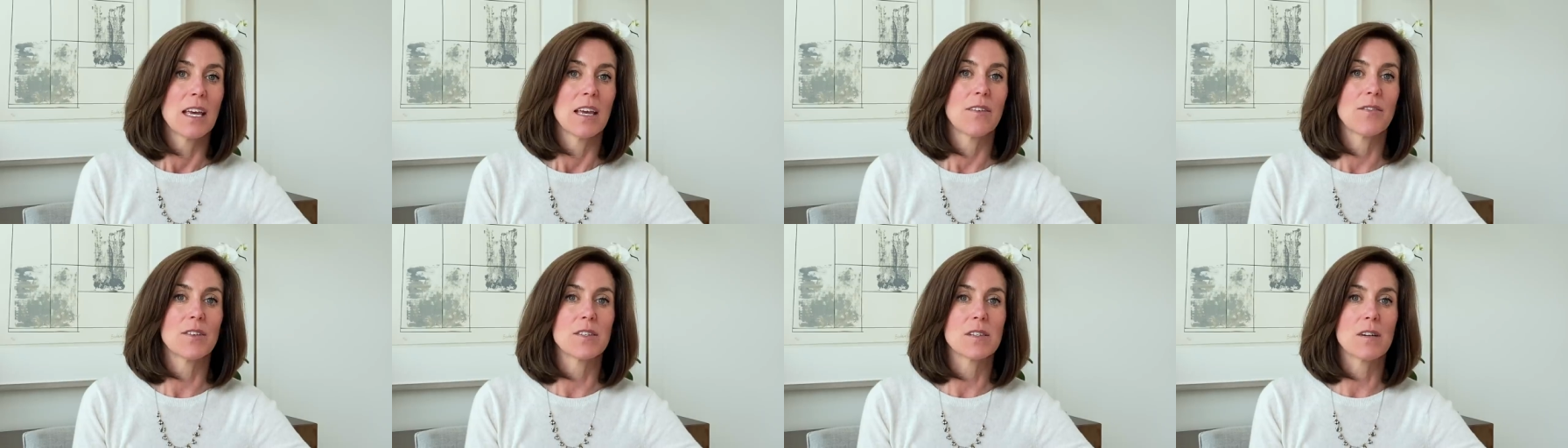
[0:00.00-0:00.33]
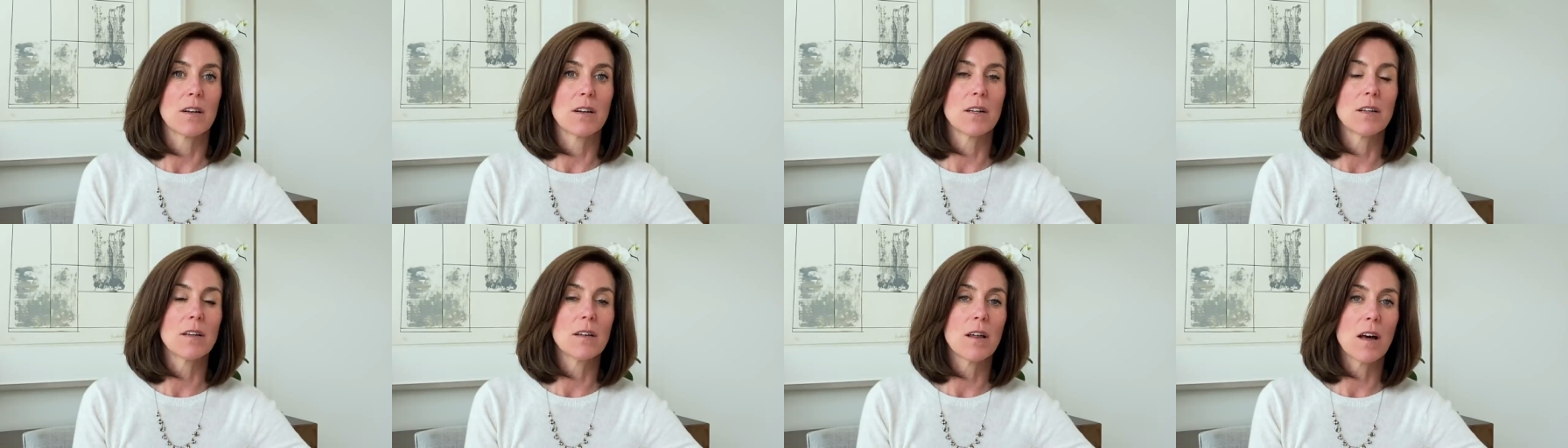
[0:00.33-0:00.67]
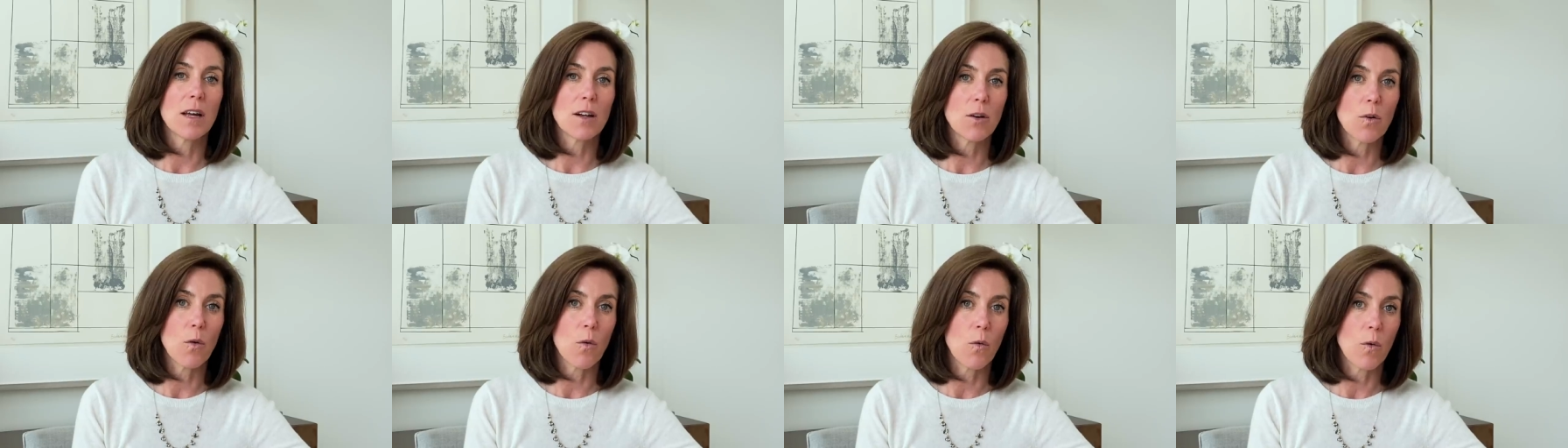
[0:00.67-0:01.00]
If it's got a
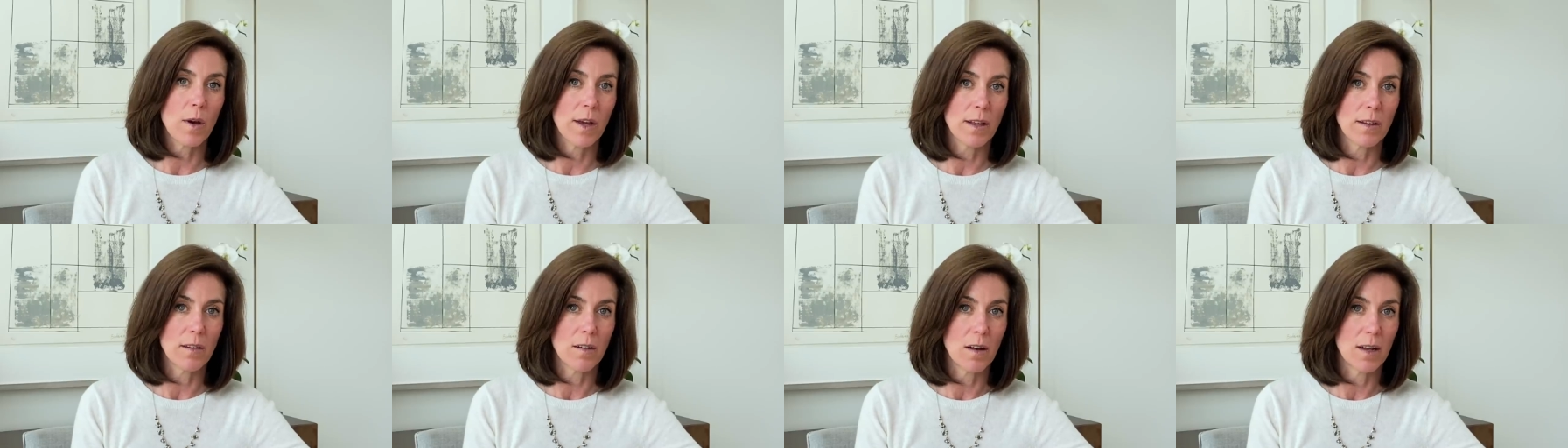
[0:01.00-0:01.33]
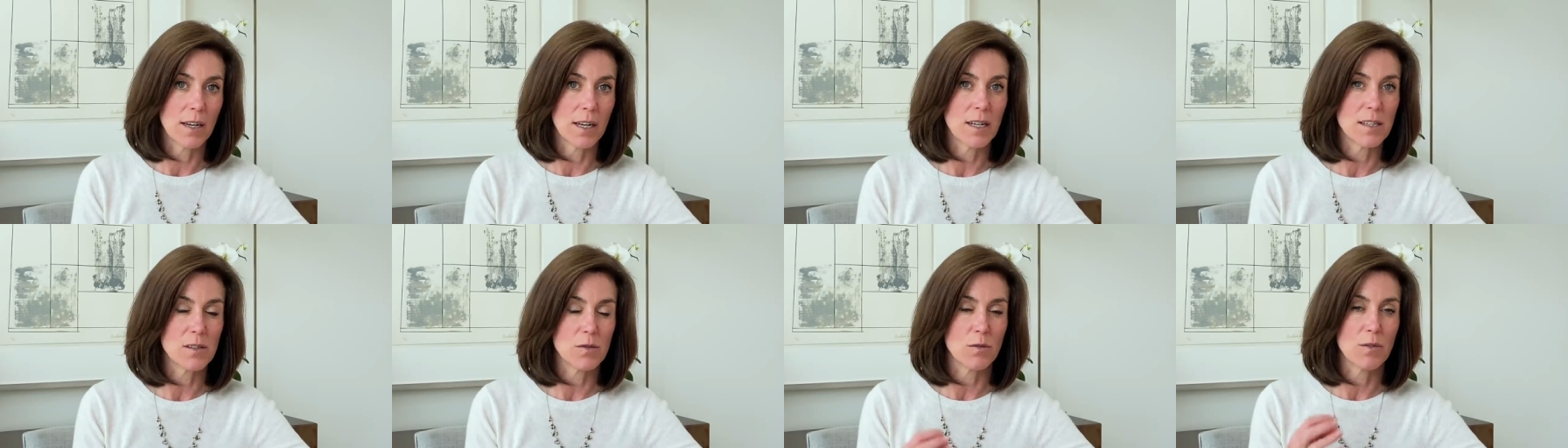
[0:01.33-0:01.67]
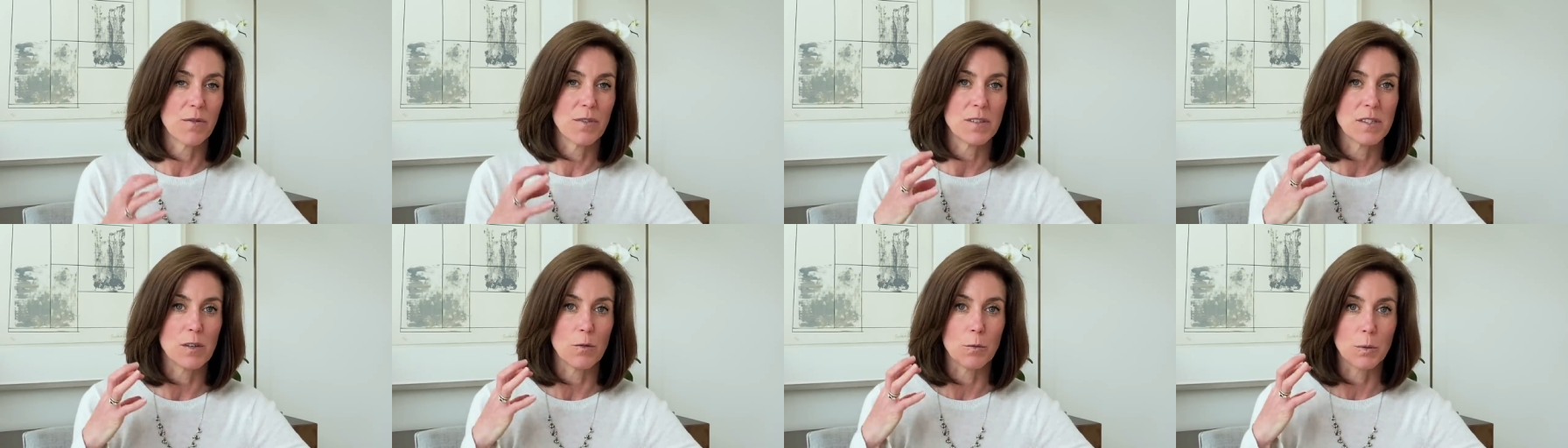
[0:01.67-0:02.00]
lot of oil on it, so
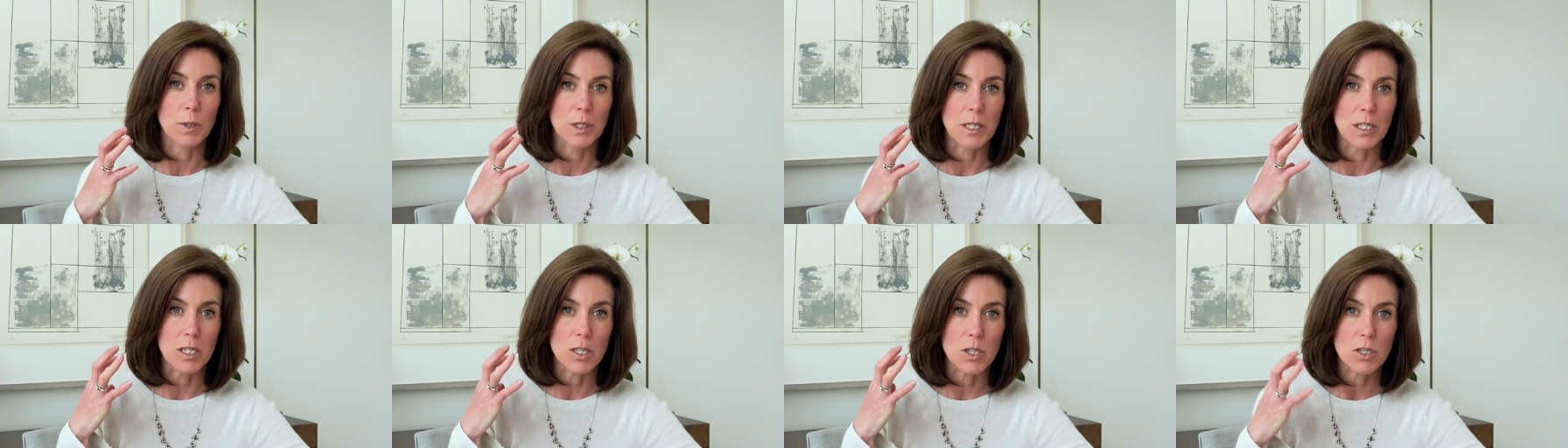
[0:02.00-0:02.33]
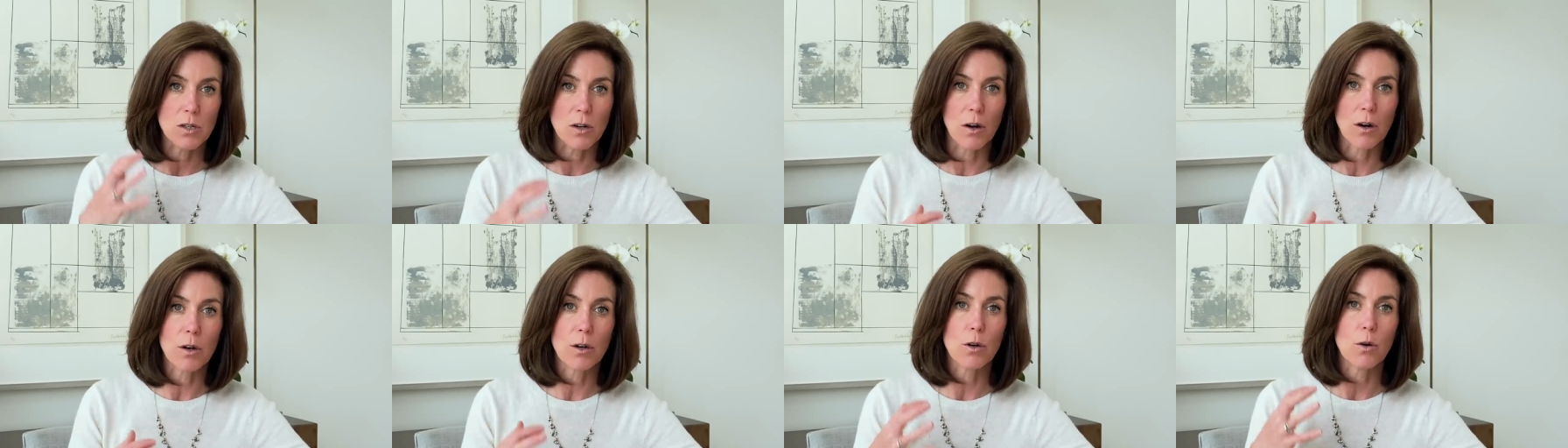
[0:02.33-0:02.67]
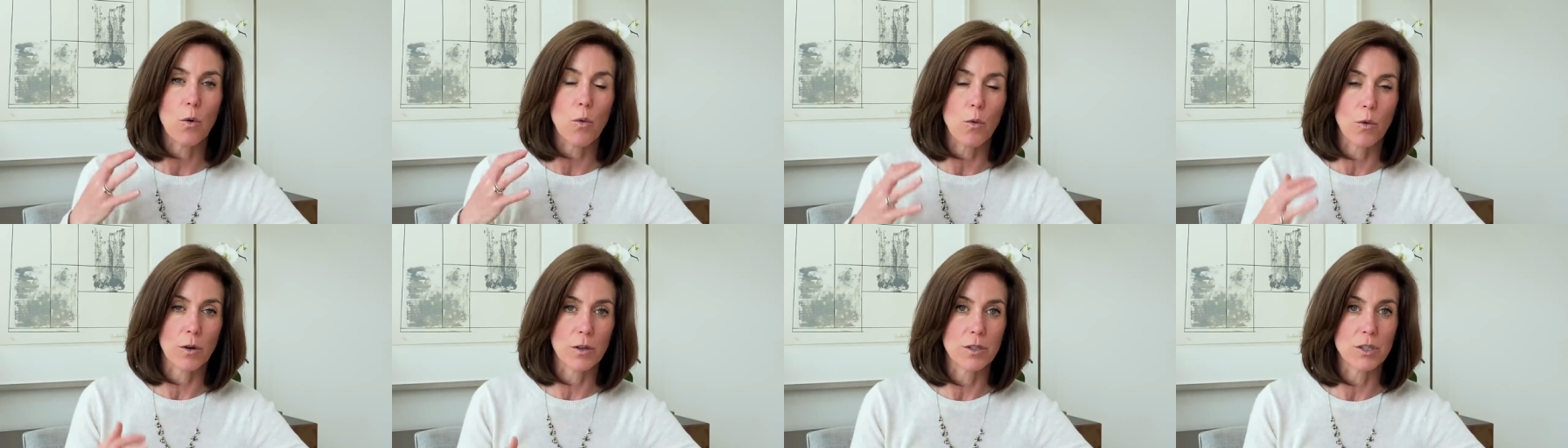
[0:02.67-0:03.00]
if it's a really
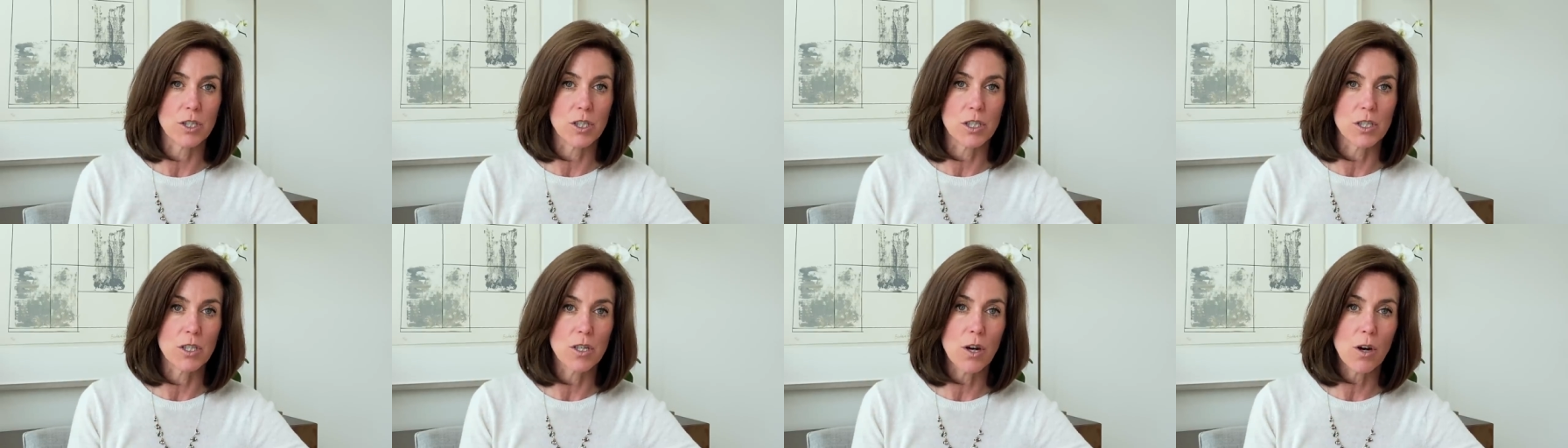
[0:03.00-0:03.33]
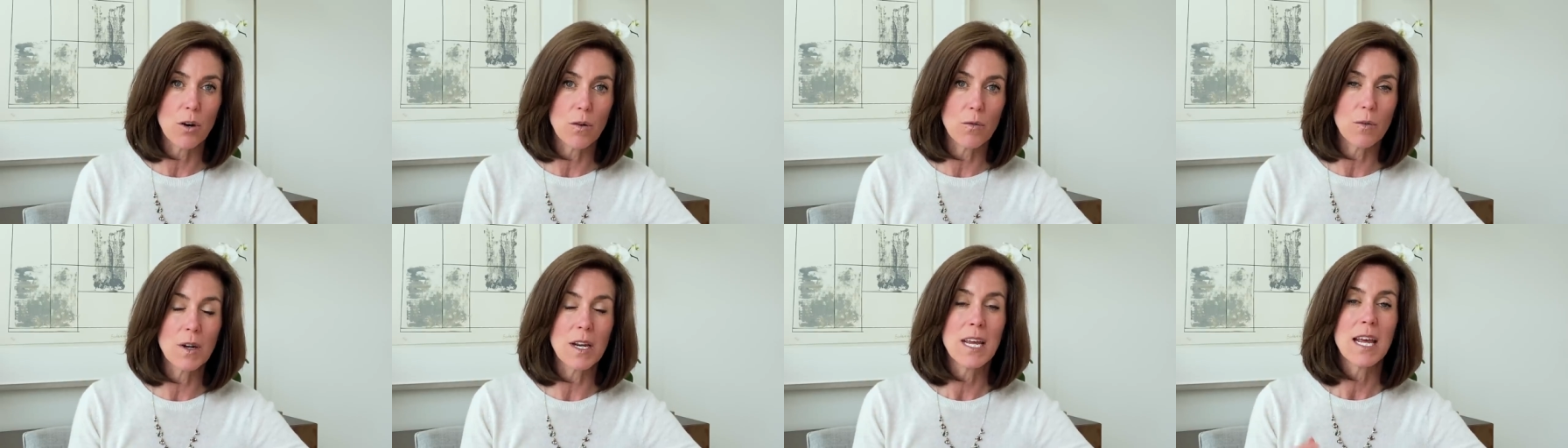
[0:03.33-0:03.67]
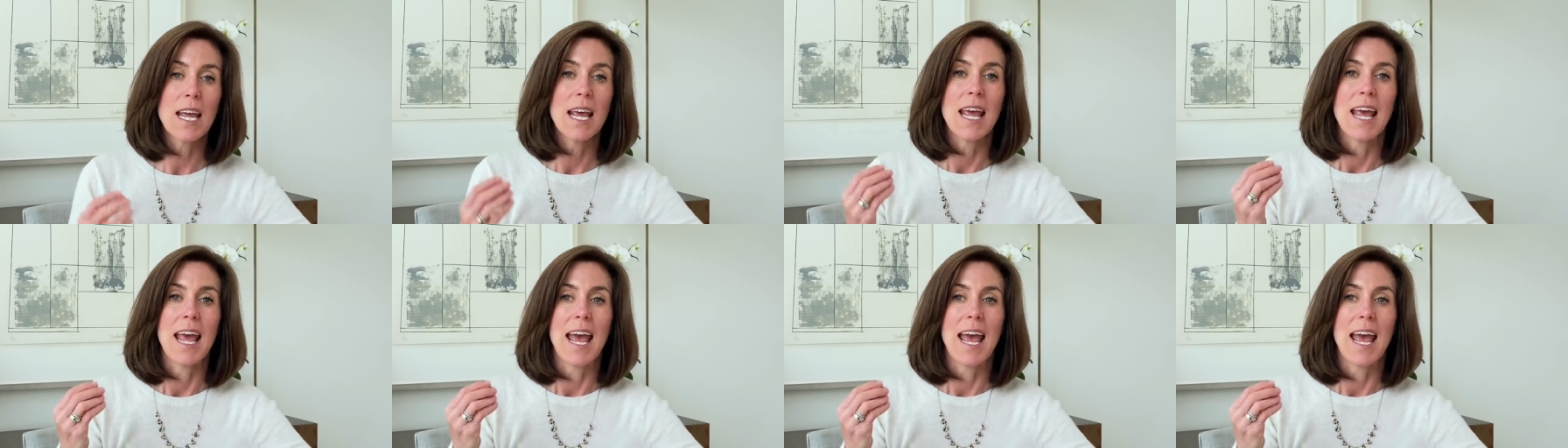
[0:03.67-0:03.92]
dark orangey tone